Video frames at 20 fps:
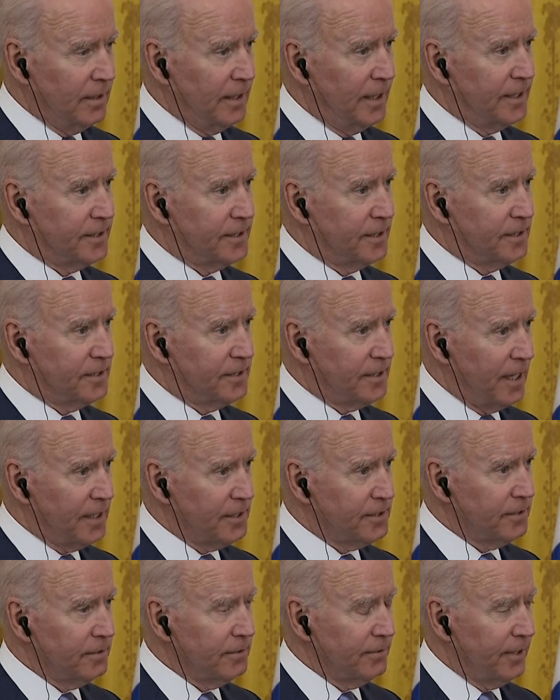It's
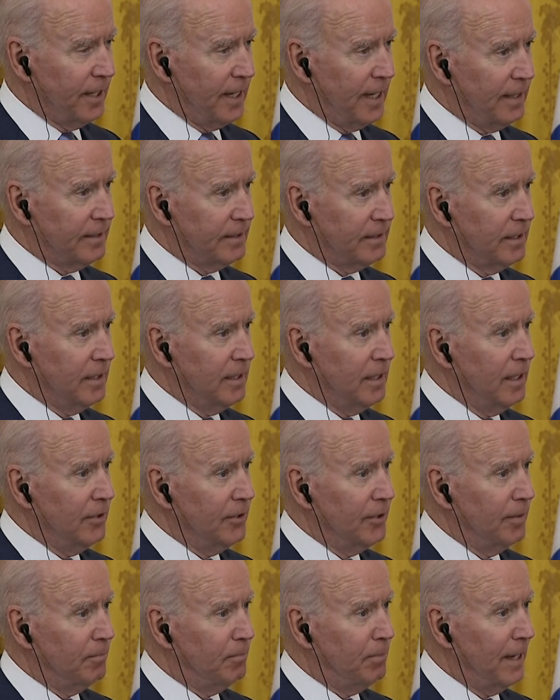essential that
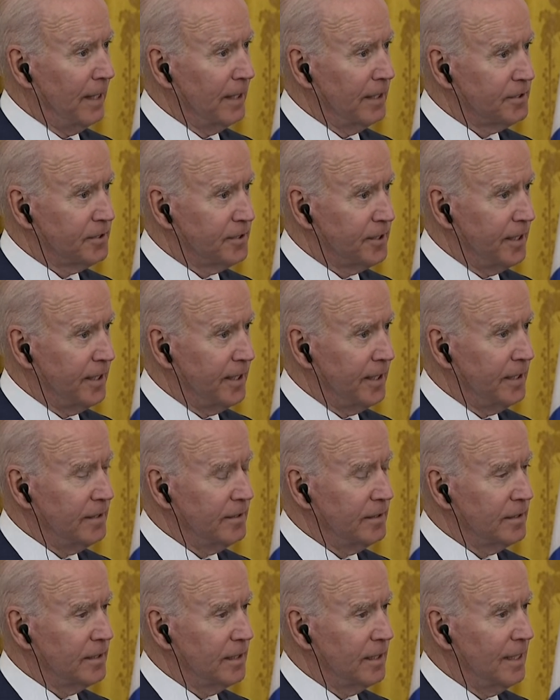the
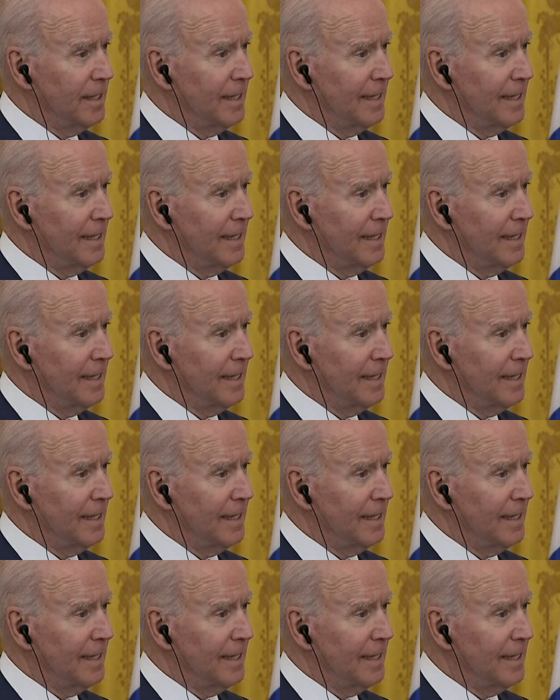Palestinians